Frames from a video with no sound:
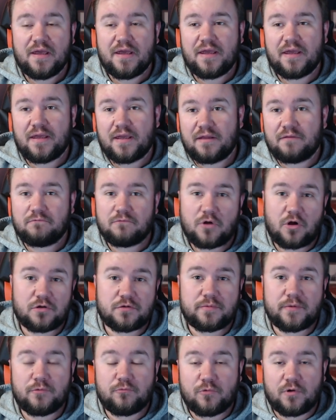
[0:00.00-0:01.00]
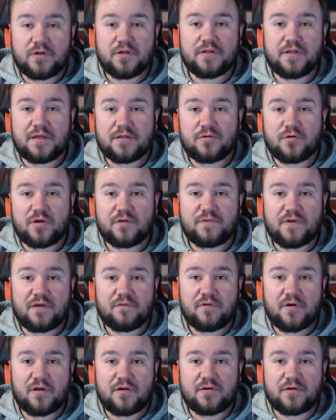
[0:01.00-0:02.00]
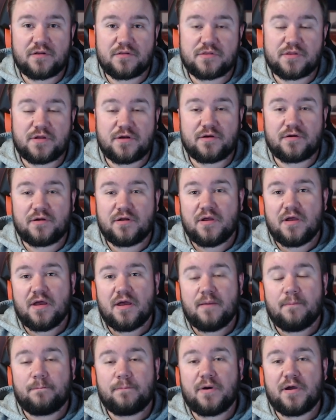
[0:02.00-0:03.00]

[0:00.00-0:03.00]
and ultimately won a Daytona 500 this year. But